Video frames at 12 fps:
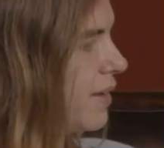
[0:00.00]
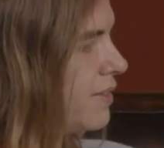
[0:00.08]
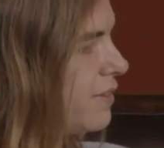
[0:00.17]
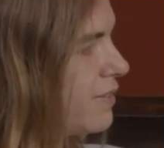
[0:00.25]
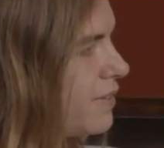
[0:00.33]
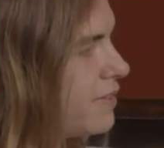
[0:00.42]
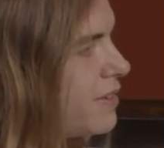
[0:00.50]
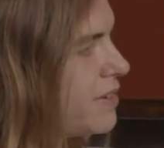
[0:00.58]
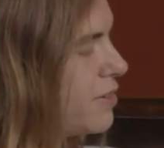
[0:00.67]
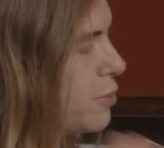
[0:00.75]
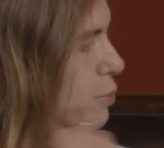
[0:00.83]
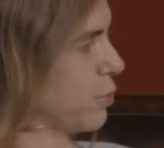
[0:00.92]
This is the
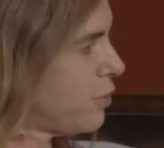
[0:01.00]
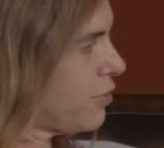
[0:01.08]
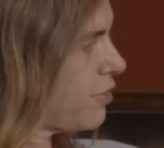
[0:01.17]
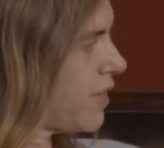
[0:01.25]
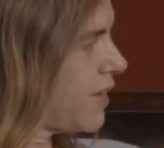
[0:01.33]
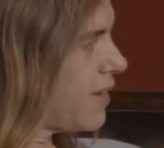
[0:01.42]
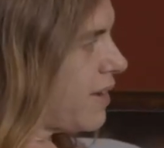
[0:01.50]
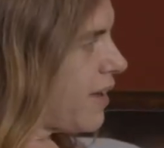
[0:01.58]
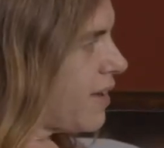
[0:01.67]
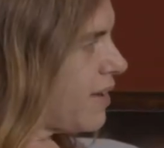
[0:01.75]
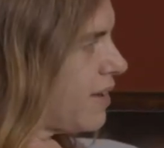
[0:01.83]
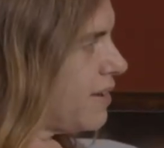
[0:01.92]
dinner portion.
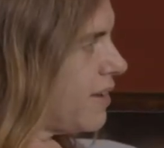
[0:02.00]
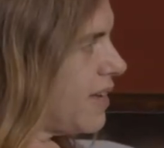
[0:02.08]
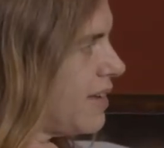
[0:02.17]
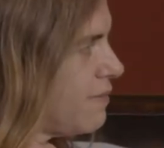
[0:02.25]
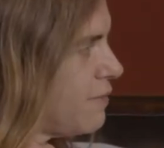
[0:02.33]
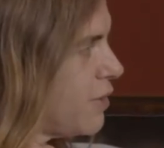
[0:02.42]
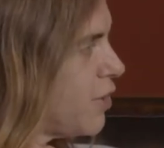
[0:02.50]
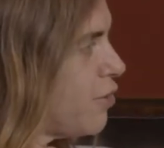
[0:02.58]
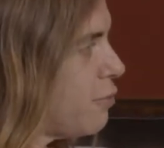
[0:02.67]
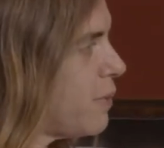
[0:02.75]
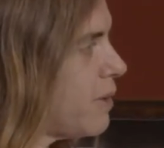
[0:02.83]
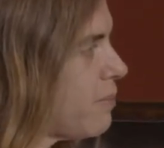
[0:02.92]
And if
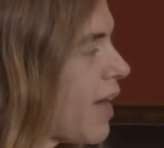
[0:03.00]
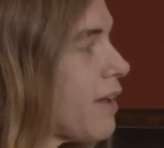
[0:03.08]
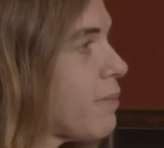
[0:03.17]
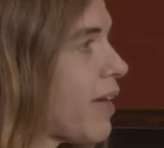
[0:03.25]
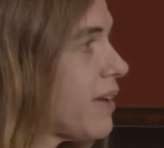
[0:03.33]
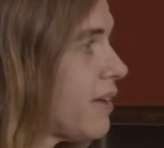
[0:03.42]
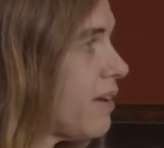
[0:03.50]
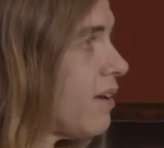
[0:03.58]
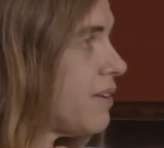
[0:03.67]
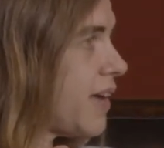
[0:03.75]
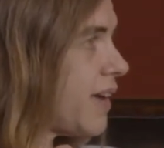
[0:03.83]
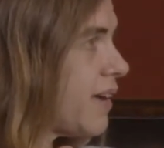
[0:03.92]
you've been backpacking
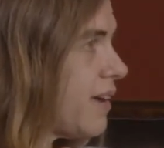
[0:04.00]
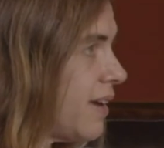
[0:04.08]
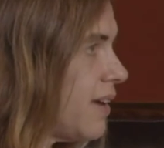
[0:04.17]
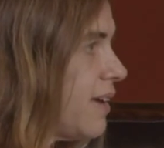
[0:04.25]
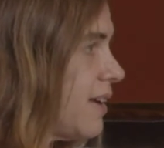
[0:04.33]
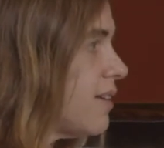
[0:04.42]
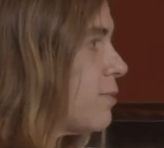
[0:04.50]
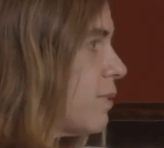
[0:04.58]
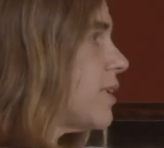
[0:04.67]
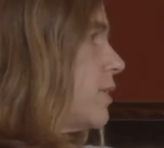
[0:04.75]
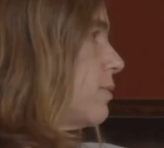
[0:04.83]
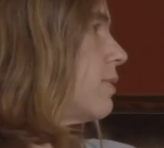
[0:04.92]
all day, it is
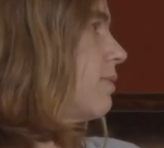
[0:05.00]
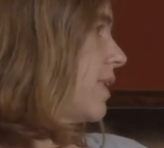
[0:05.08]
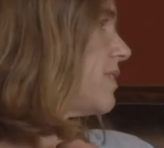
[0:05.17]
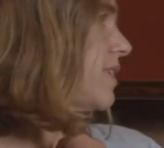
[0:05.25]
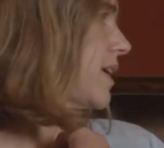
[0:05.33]
what you will want to